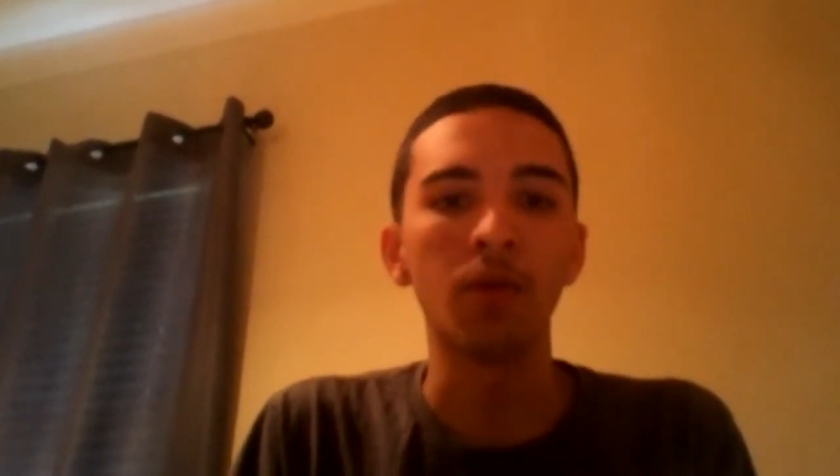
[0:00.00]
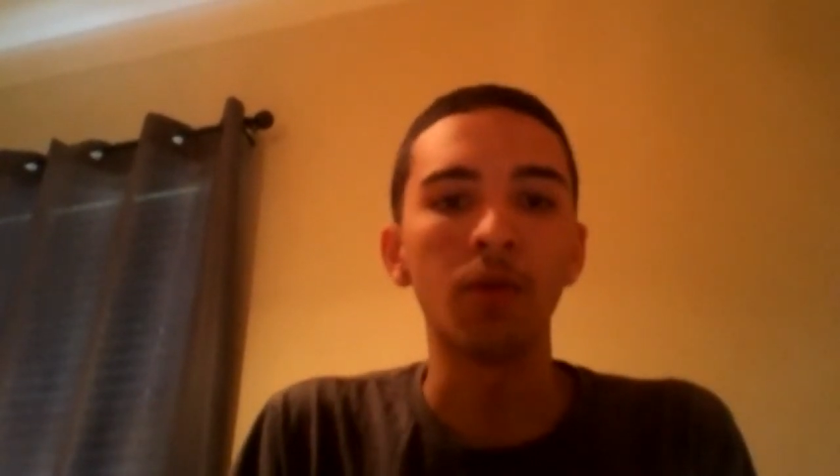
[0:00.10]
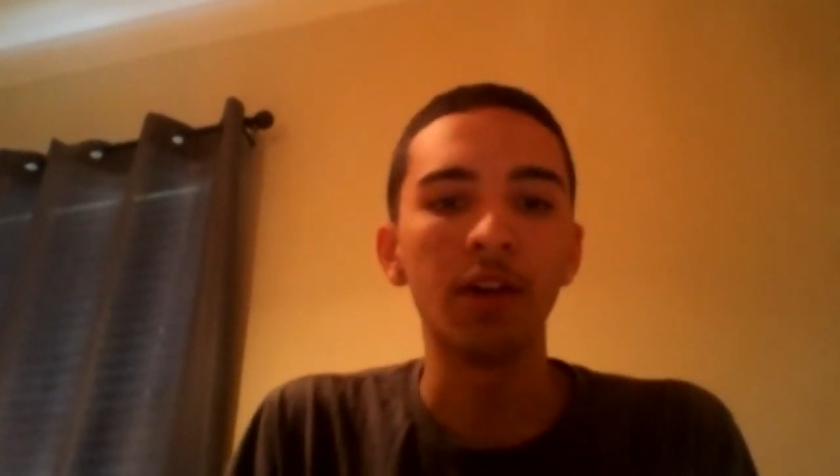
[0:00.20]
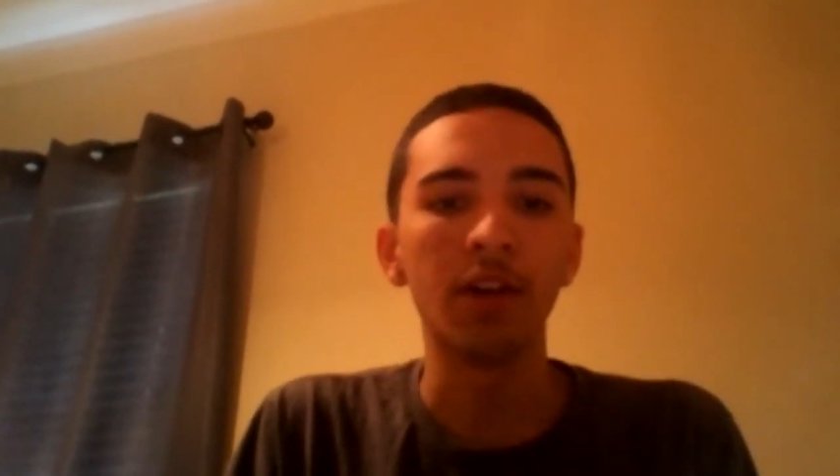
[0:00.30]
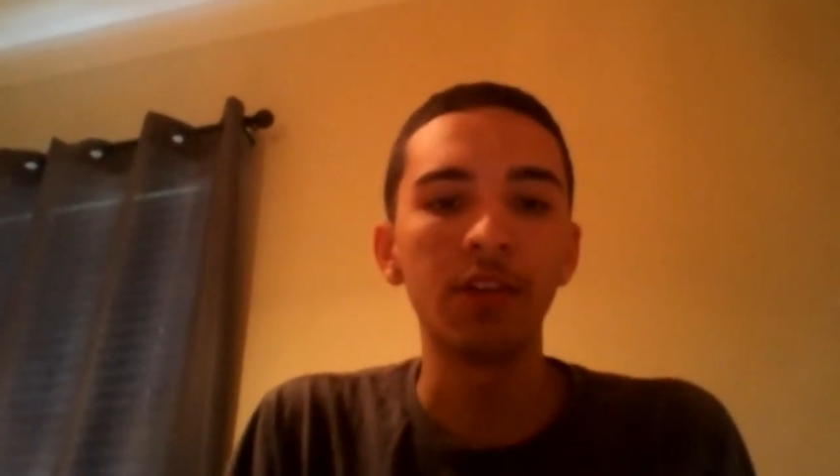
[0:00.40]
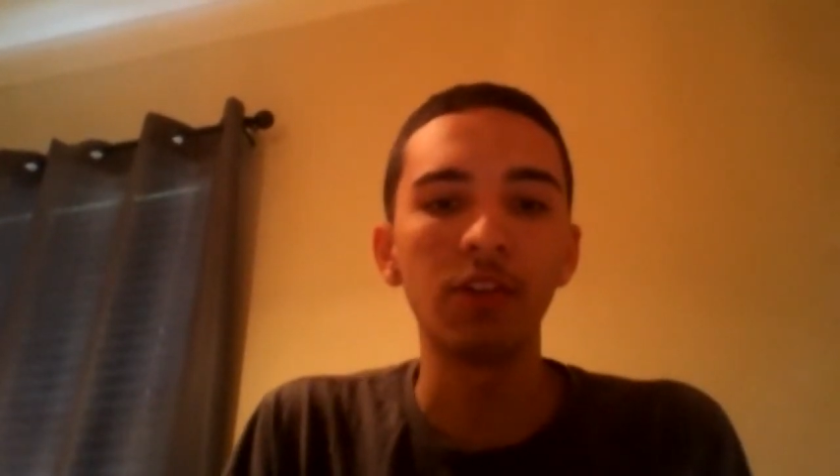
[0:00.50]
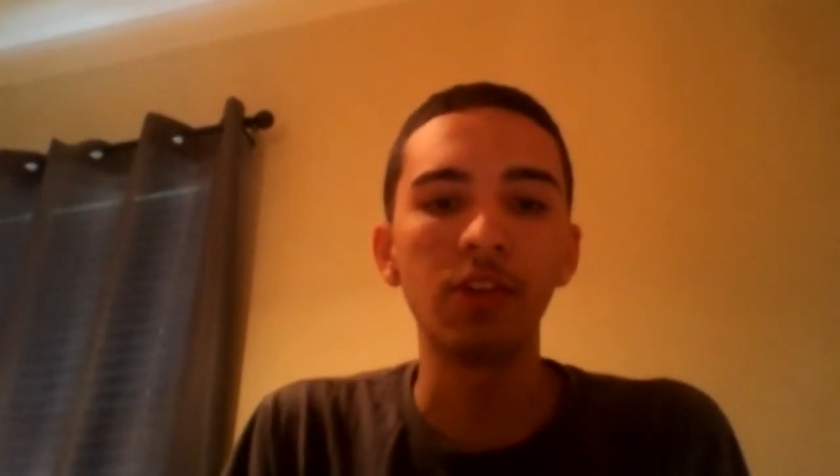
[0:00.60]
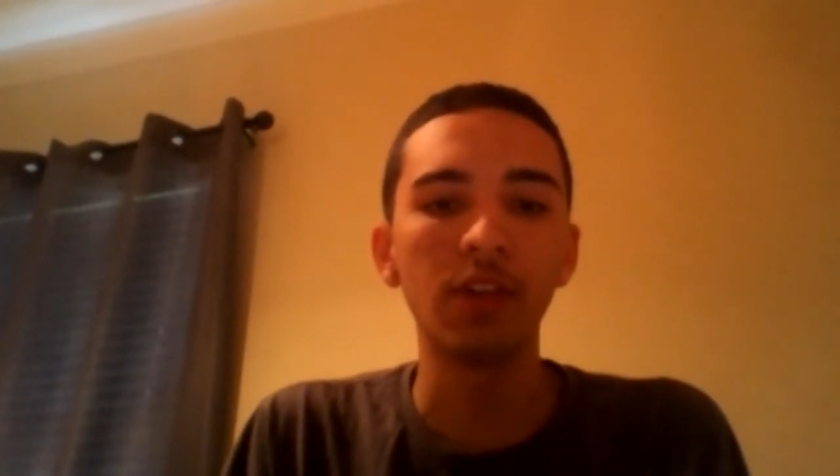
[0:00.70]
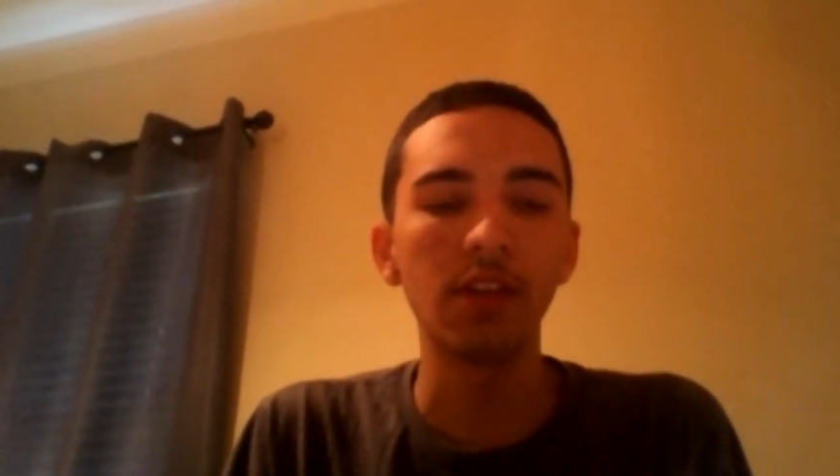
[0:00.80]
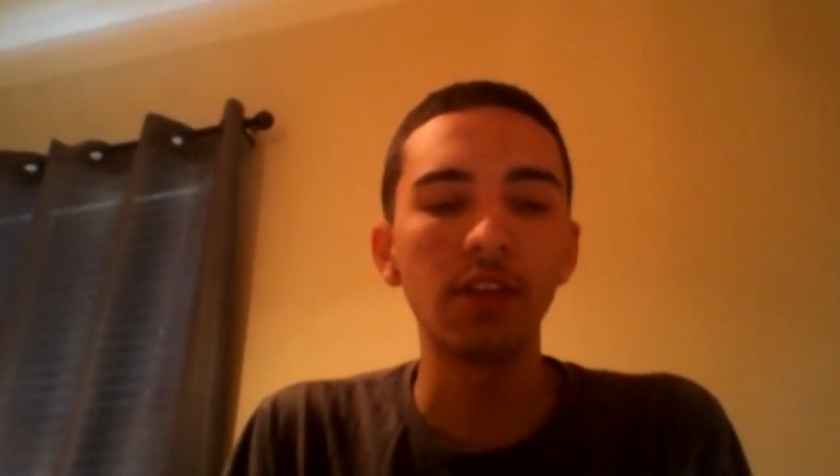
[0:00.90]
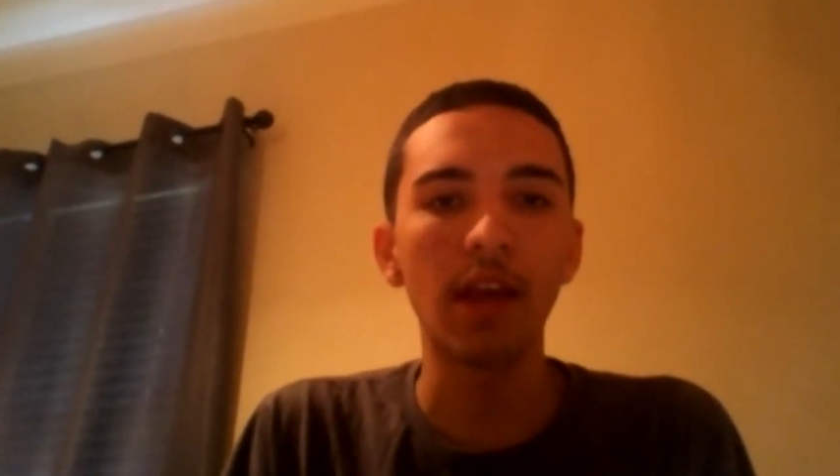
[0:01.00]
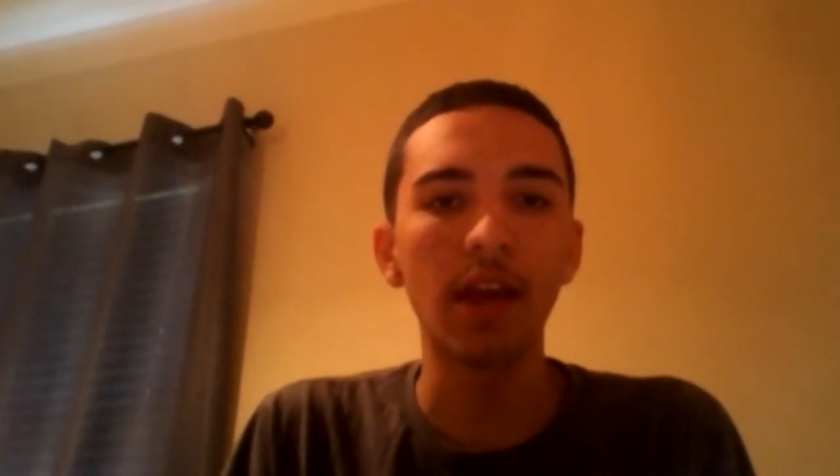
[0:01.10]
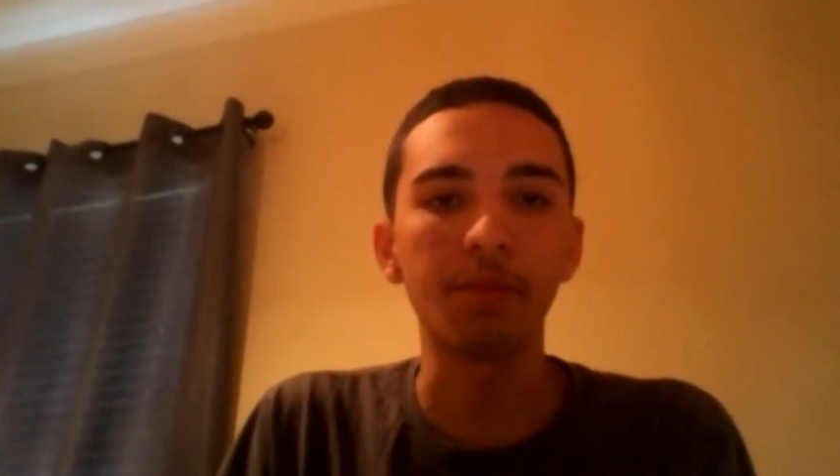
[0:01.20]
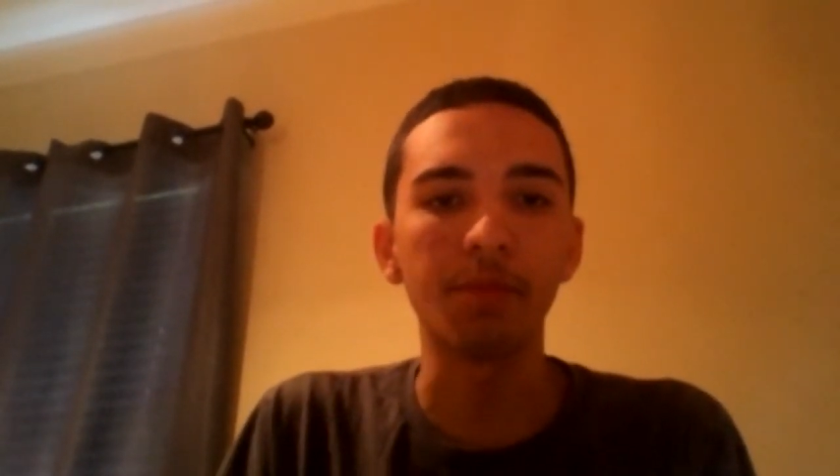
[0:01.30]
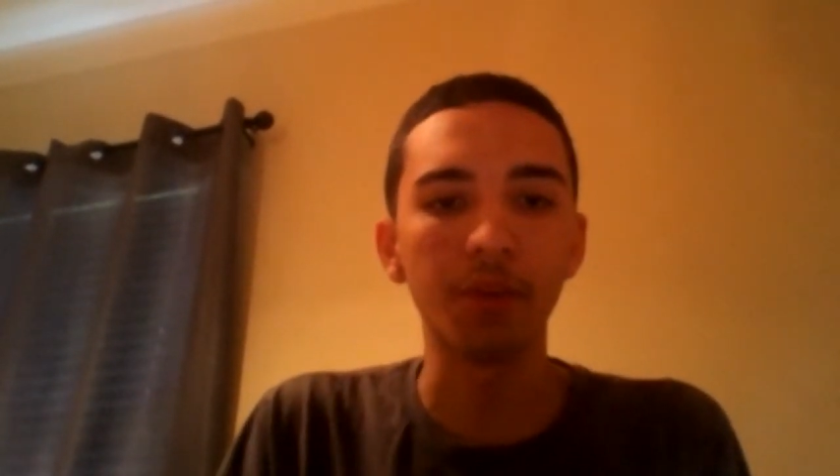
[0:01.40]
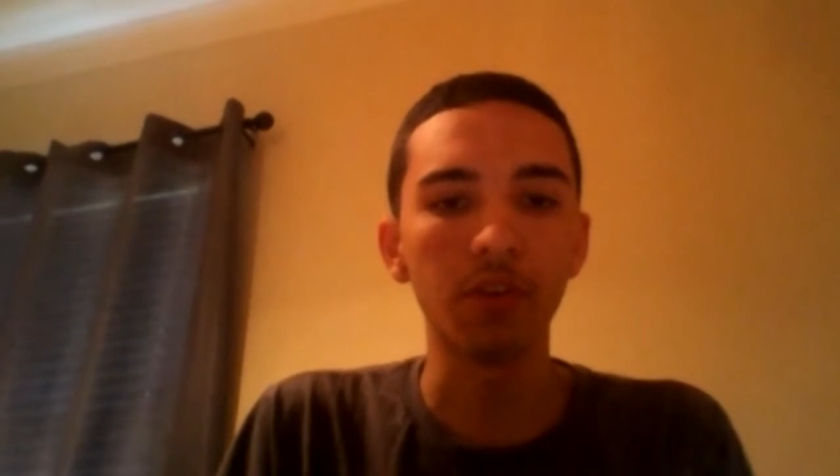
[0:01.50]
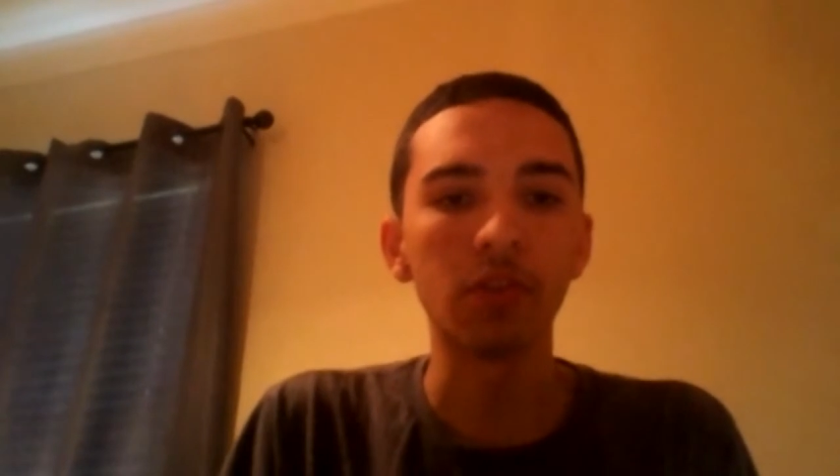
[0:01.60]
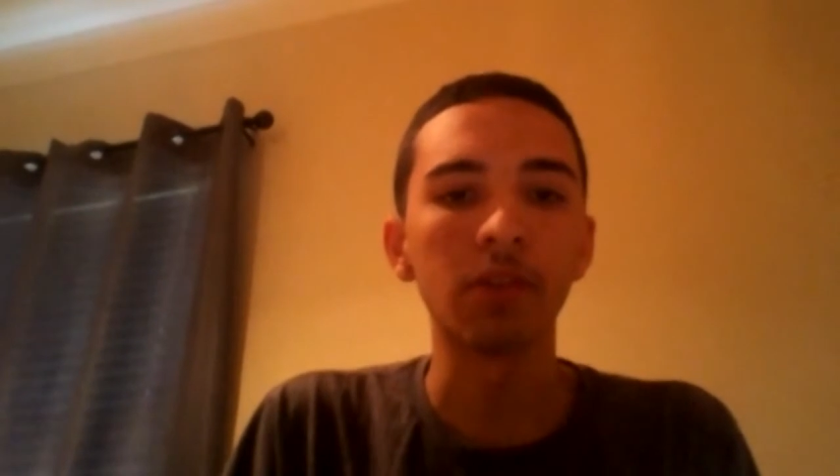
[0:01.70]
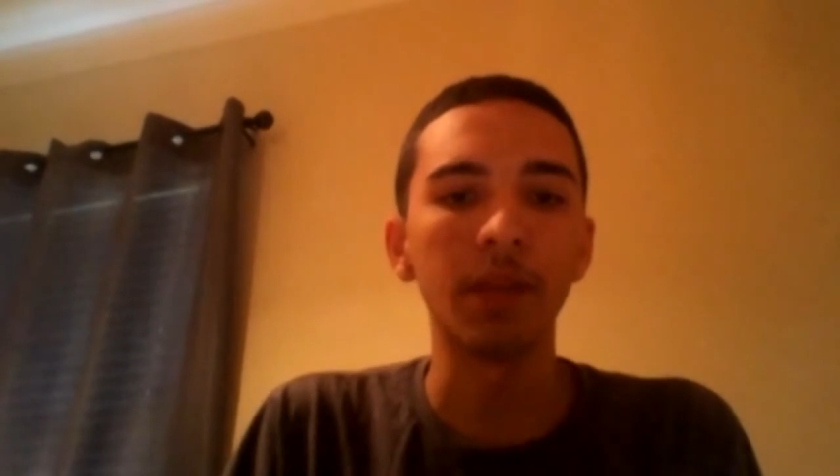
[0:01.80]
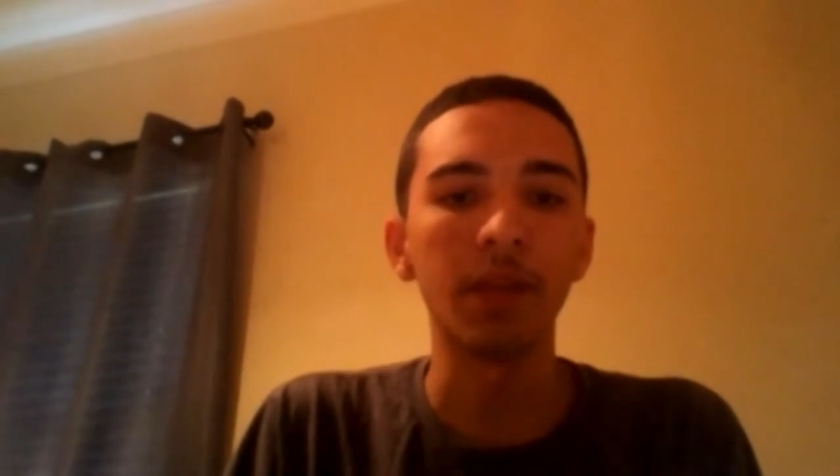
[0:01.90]
where she changes as a
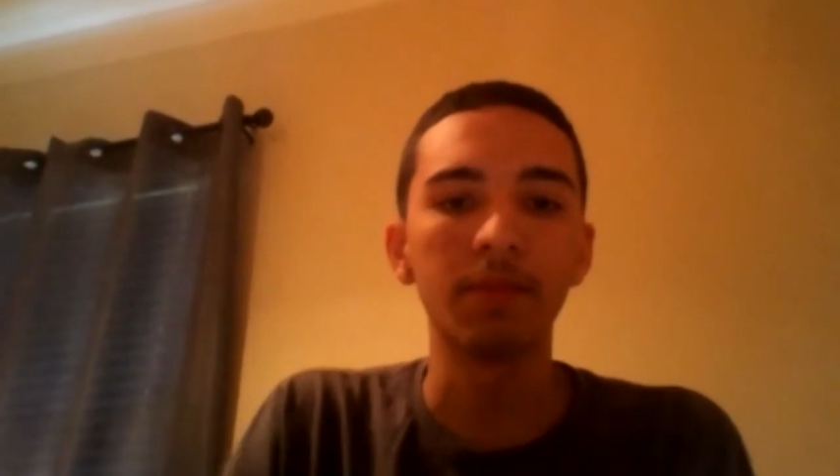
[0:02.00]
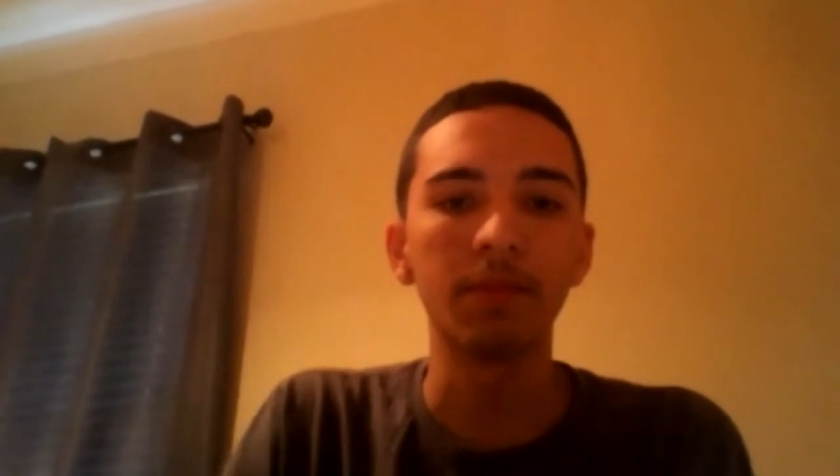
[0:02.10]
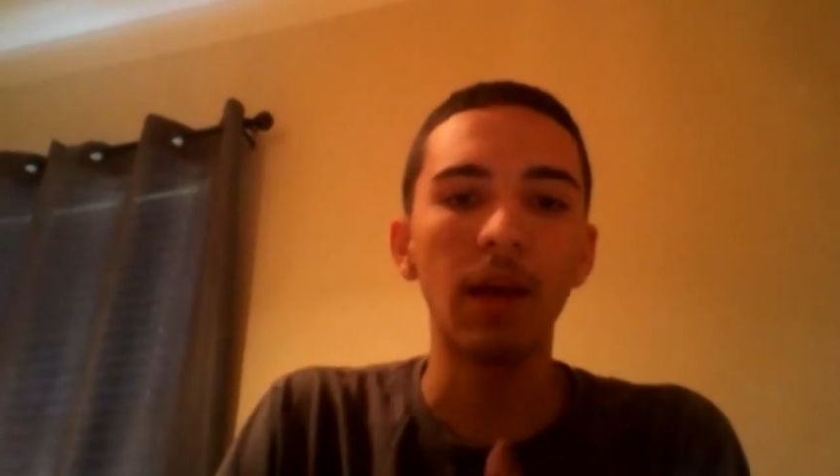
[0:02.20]
person, but